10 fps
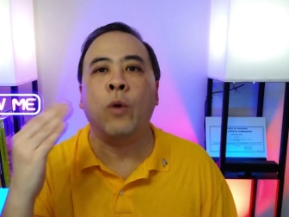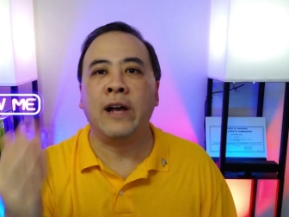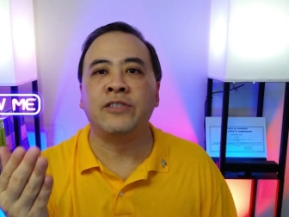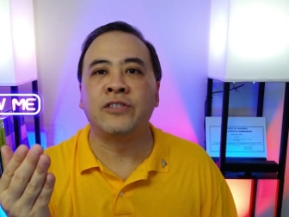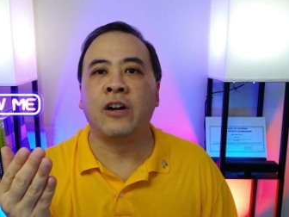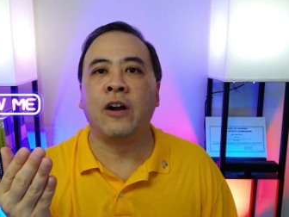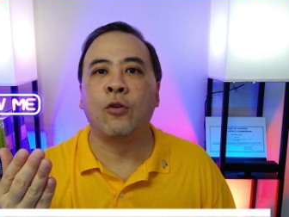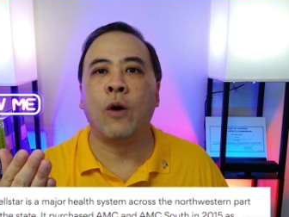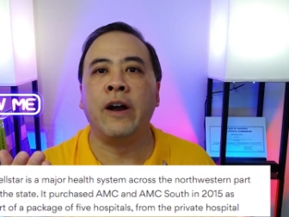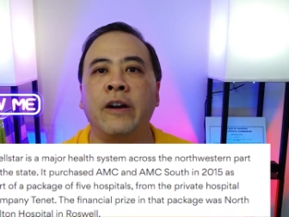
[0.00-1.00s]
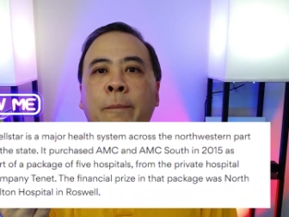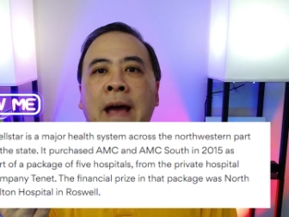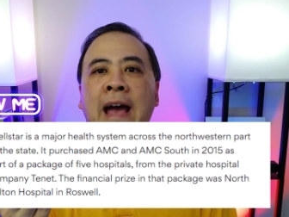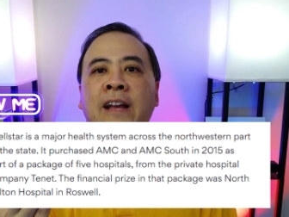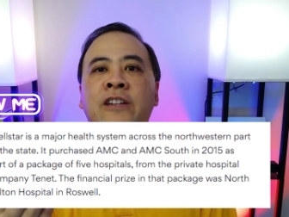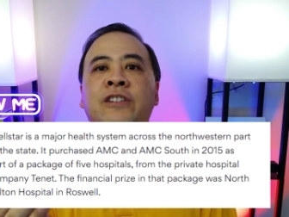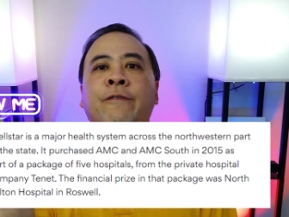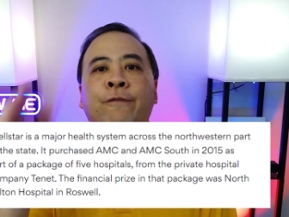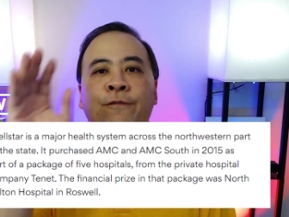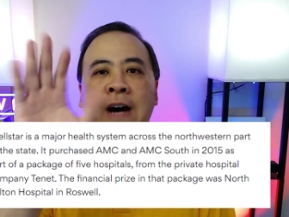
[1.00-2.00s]
Wellstar acquired a package
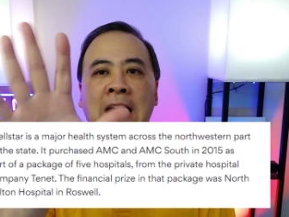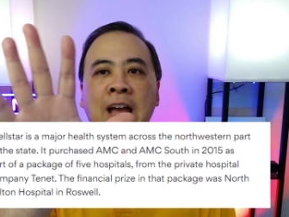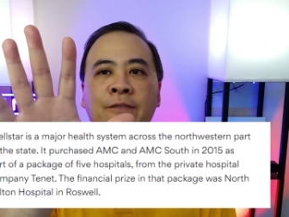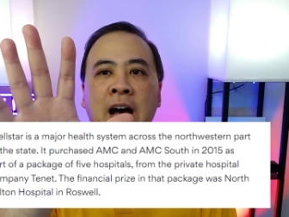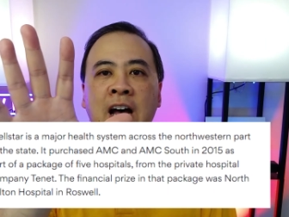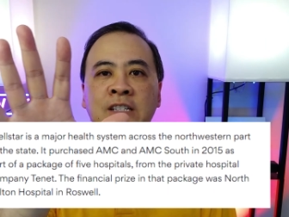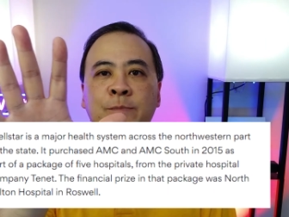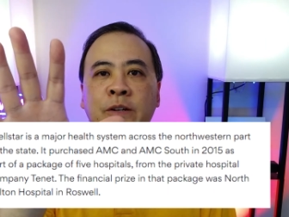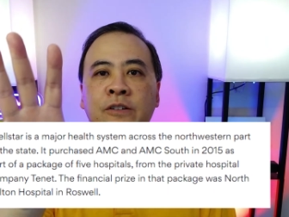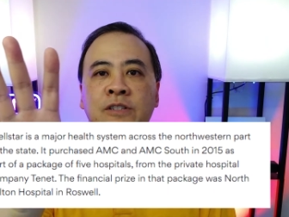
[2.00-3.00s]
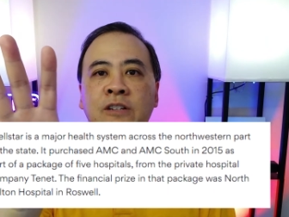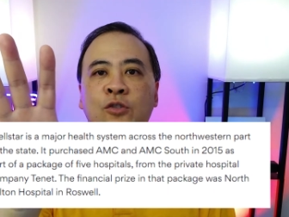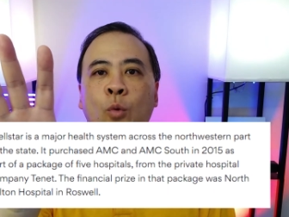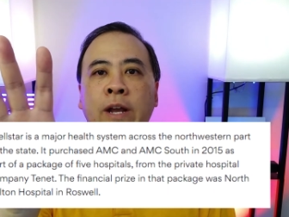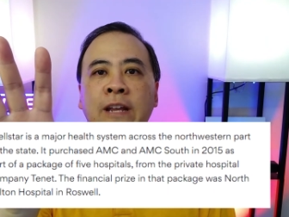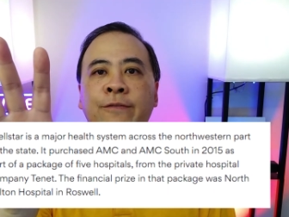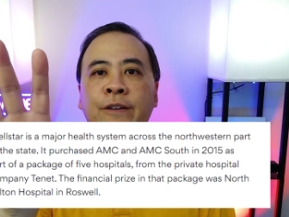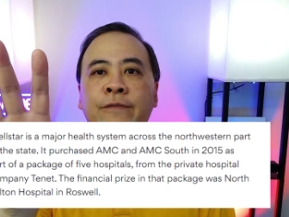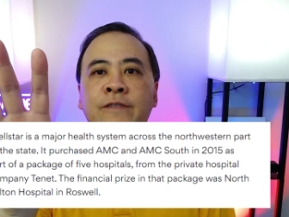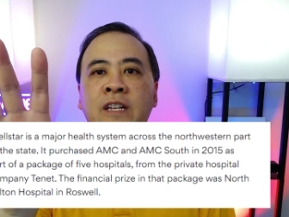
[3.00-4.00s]
of 5 hospitals in
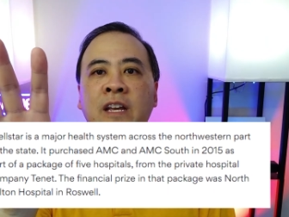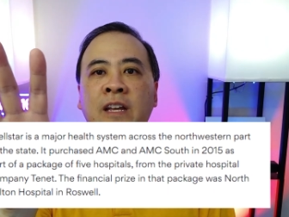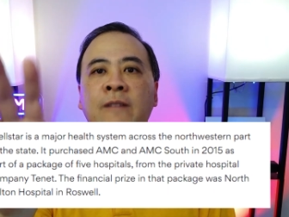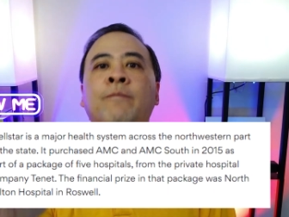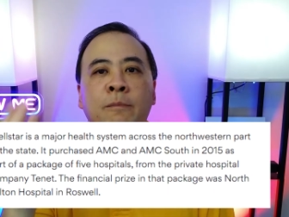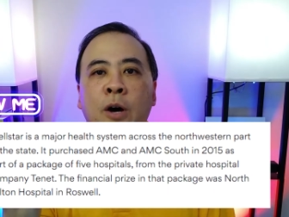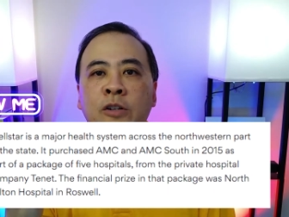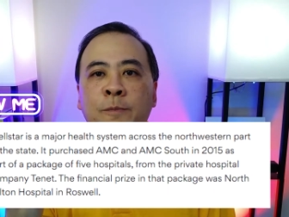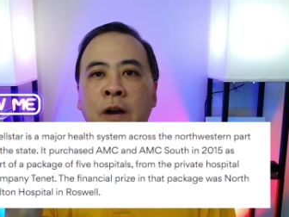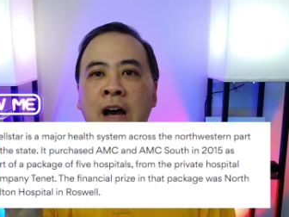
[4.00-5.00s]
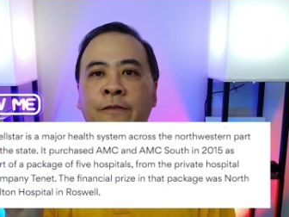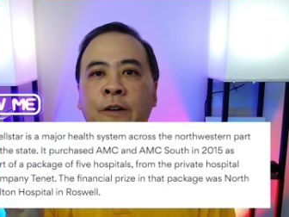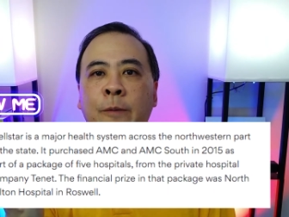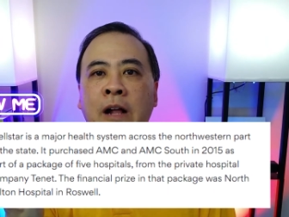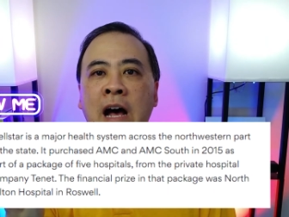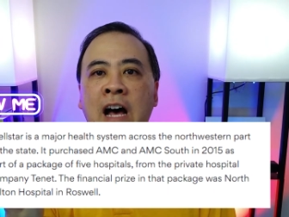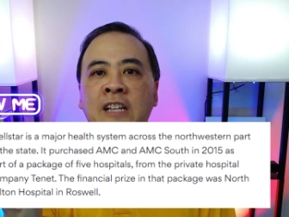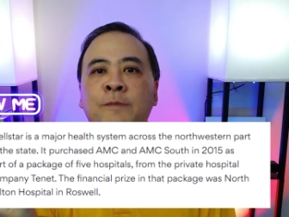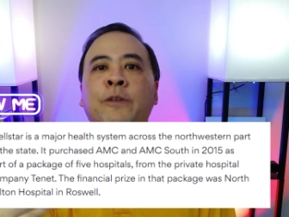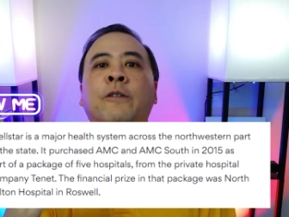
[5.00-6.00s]
2015, the most profitable
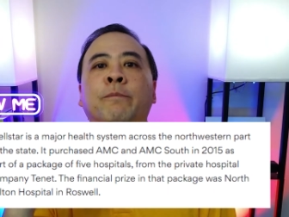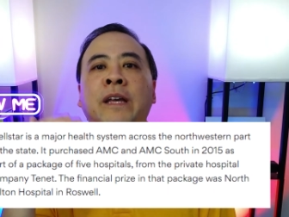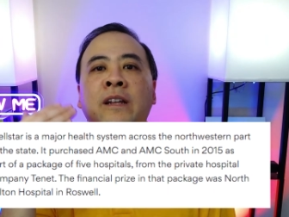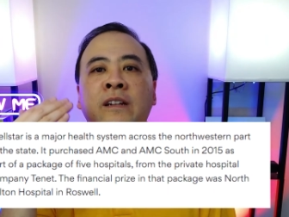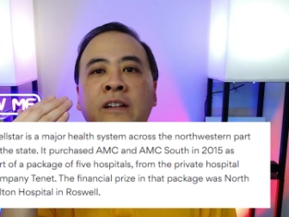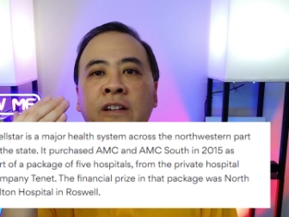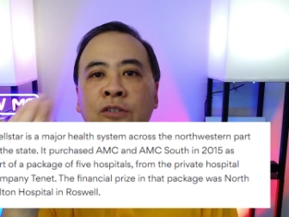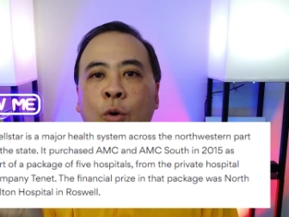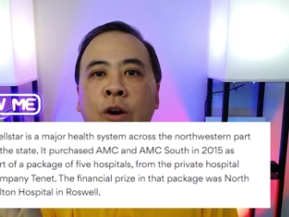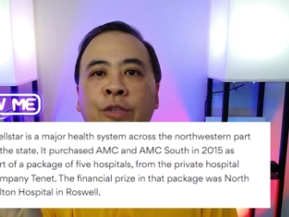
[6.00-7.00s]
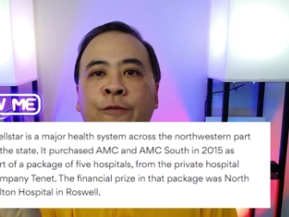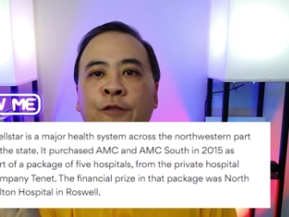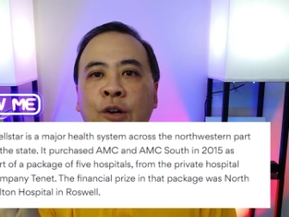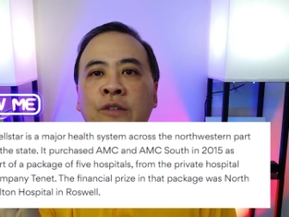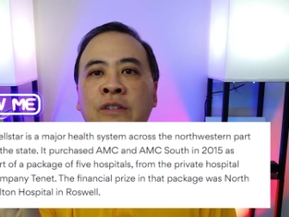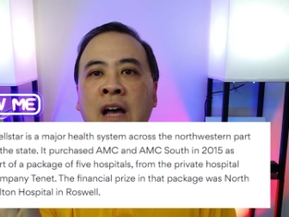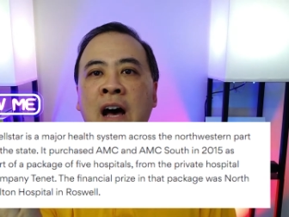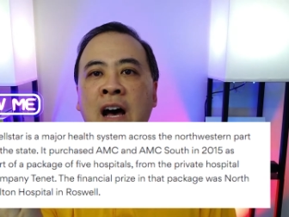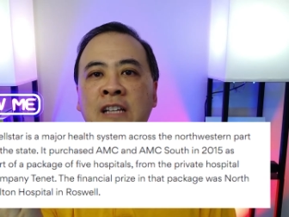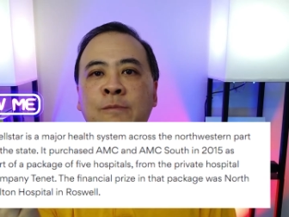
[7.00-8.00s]
hospital being North Fulton
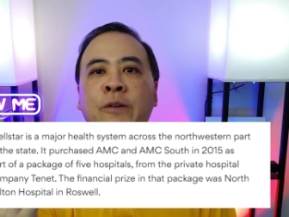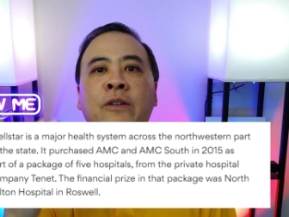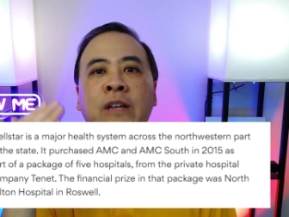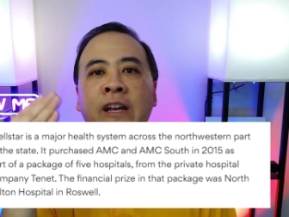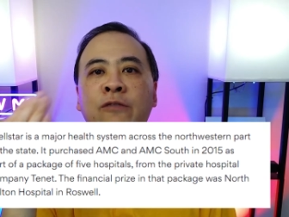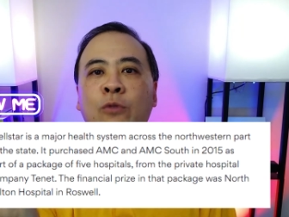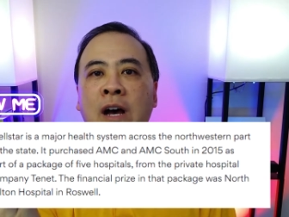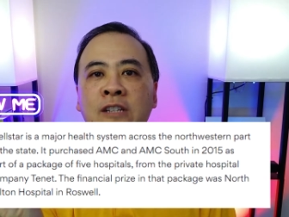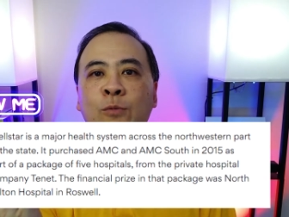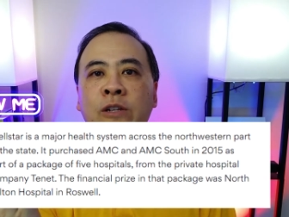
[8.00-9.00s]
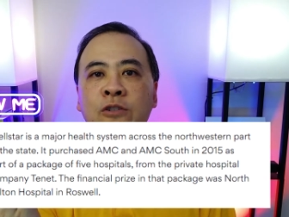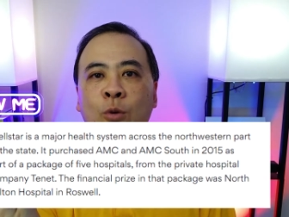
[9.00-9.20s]
Hospital in Roswell,